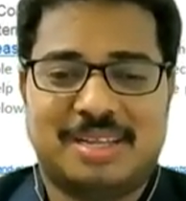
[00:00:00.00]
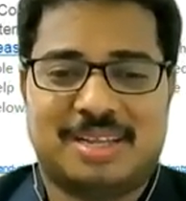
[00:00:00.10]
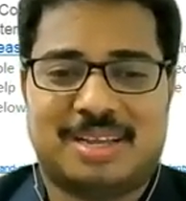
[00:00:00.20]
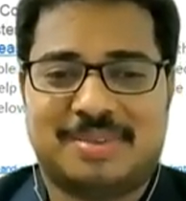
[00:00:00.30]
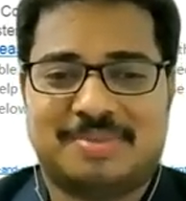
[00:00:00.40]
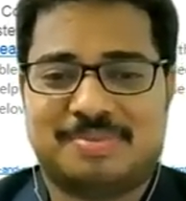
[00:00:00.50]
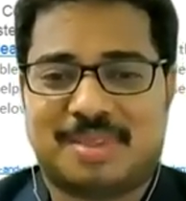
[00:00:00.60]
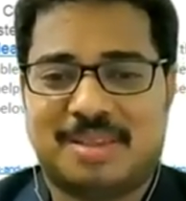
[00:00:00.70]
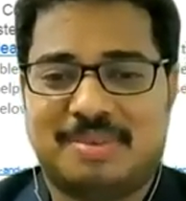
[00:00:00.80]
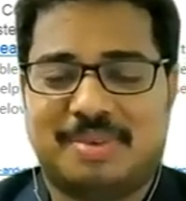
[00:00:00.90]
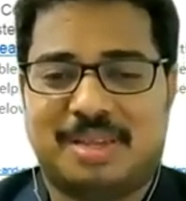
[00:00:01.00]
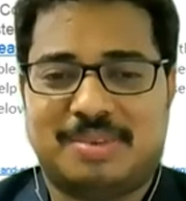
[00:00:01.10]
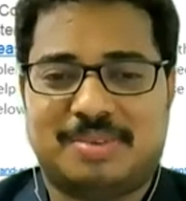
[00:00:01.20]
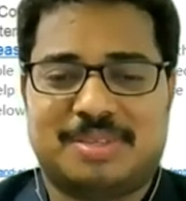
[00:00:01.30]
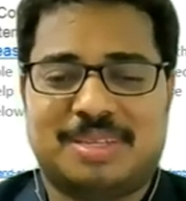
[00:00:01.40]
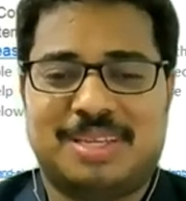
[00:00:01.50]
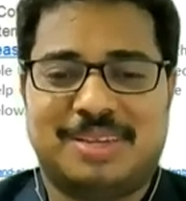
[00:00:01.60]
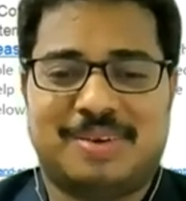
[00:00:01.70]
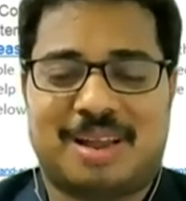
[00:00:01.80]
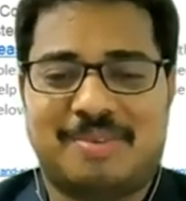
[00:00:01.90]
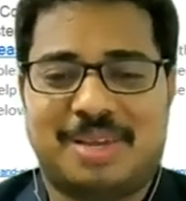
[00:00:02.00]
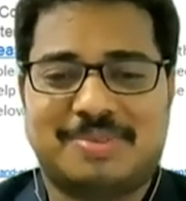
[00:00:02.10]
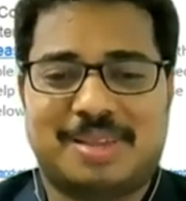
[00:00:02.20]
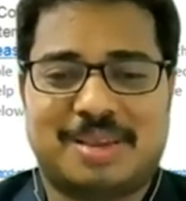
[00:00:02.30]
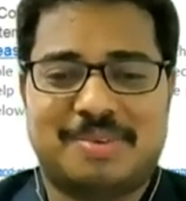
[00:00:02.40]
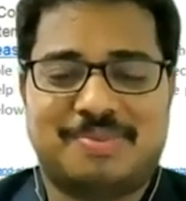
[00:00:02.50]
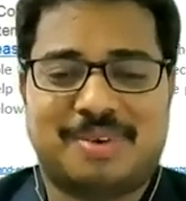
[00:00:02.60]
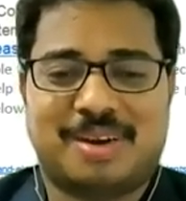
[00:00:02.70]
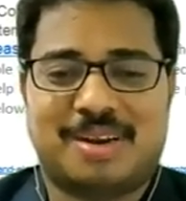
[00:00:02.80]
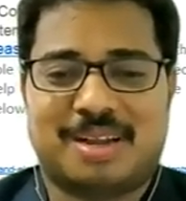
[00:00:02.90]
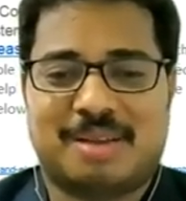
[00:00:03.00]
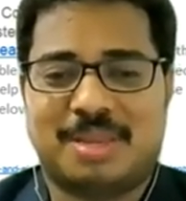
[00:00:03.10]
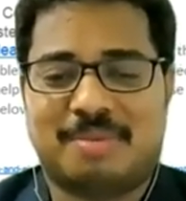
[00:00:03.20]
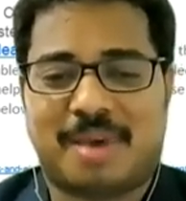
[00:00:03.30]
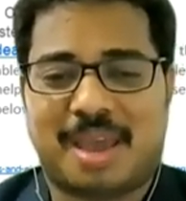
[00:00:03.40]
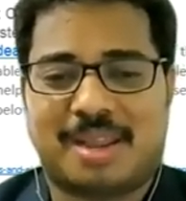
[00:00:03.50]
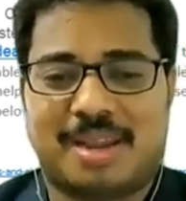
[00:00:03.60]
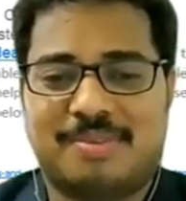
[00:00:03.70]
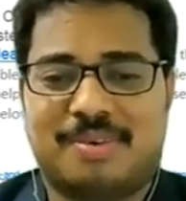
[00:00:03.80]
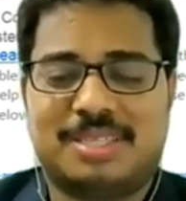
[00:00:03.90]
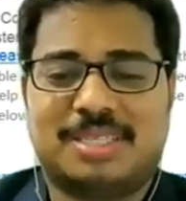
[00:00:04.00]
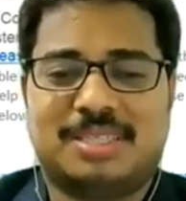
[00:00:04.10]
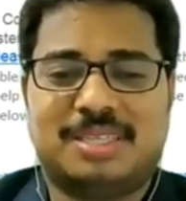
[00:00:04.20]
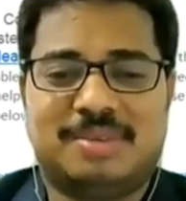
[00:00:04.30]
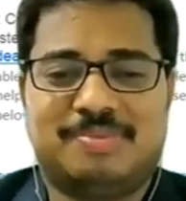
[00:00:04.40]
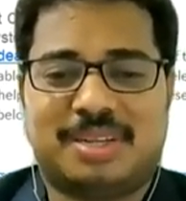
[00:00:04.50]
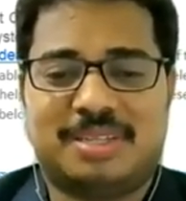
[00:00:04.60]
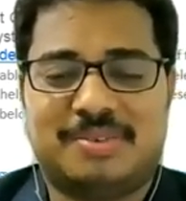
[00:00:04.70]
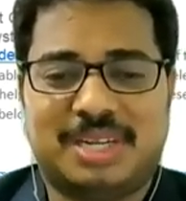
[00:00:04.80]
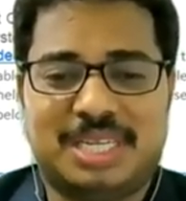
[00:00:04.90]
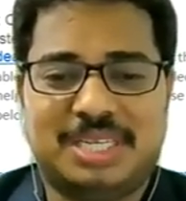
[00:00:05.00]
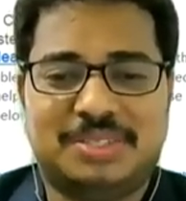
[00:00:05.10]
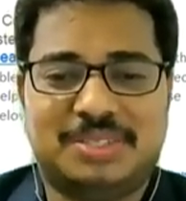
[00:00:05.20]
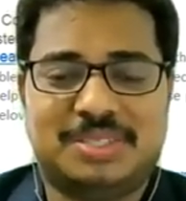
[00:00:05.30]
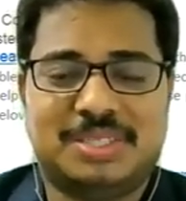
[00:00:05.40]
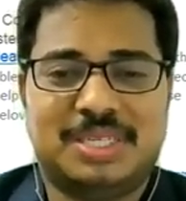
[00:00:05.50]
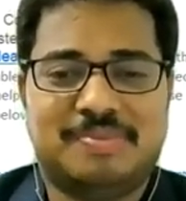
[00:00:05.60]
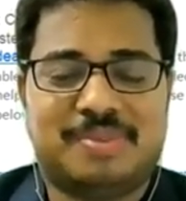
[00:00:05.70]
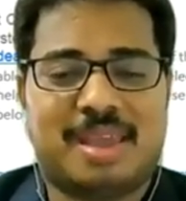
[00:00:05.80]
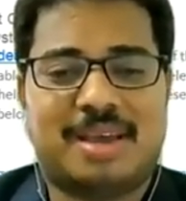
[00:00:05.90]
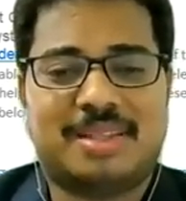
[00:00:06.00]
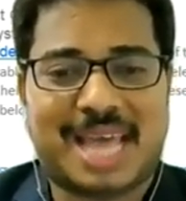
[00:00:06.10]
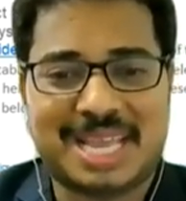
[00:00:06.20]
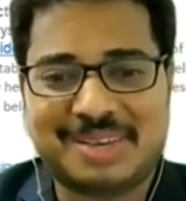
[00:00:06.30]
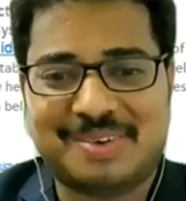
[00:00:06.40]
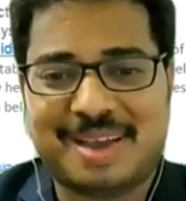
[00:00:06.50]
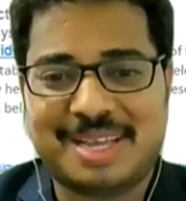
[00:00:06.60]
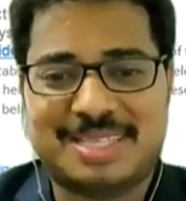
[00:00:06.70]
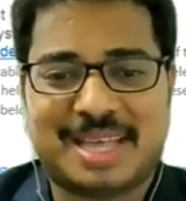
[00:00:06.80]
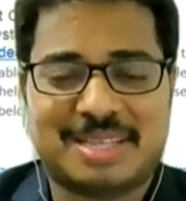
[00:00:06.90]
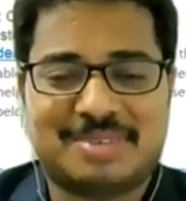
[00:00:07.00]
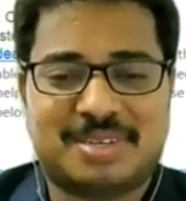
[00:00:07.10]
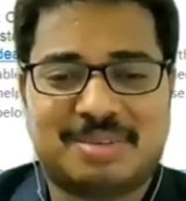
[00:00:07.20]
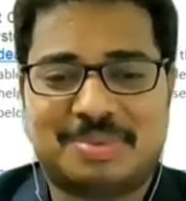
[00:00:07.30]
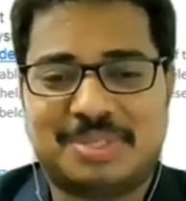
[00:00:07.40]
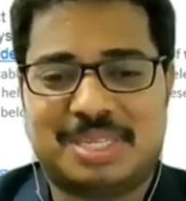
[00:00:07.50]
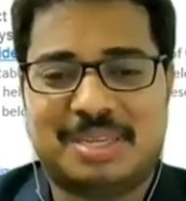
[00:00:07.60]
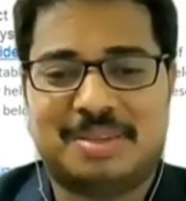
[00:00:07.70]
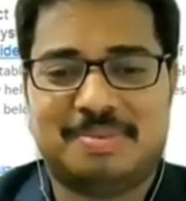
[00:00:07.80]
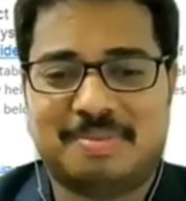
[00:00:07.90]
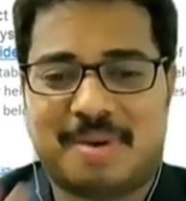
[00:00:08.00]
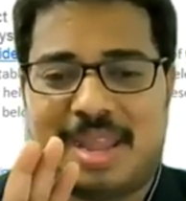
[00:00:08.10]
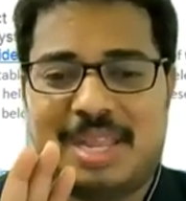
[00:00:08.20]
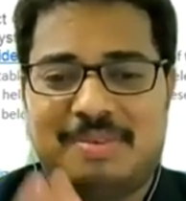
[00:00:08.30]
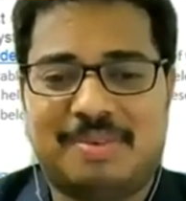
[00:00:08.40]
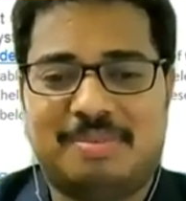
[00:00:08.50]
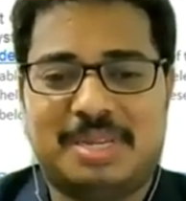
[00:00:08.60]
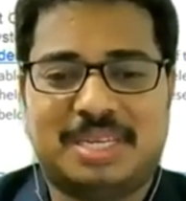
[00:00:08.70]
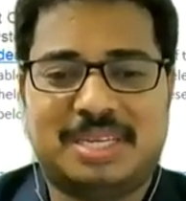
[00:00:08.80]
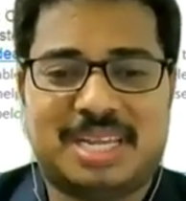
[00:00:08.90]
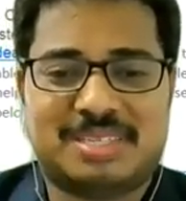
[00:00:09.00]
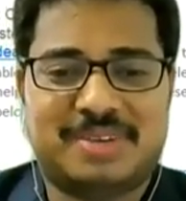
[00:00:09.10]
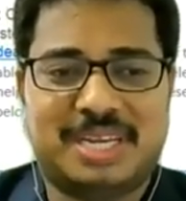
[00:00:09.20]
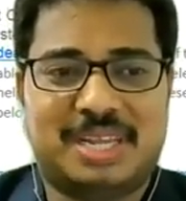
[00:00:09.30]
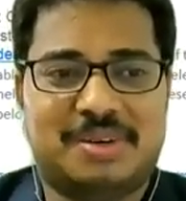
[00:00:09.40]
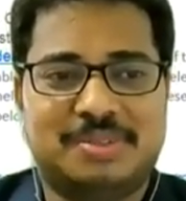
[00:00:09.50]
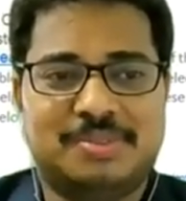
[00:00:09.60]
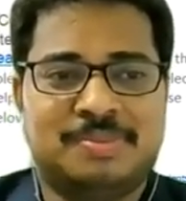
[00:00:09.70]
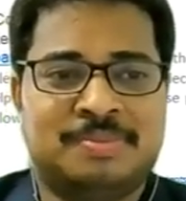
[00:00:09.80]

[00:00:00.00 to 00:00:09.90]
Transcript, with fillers: um, well, you are always welcome for uh, coming back and watching the further videos. Yeah, thank you guys. Thanks for supporting. Bye. We will meet in next video.